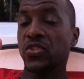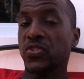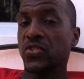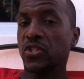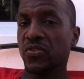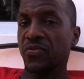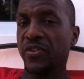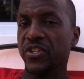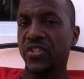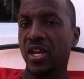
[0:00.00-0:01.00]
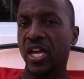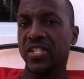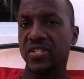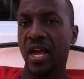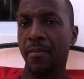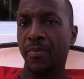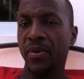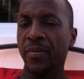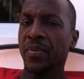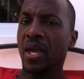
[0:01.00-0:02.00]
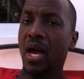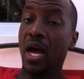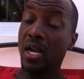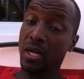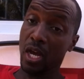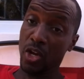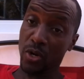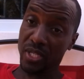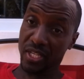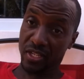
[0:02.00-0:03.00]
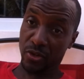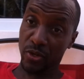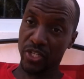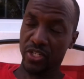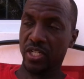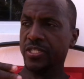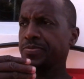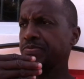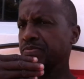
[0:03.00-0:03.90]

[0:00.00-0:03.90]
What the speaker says: Such fish, example, and aquatic creatures,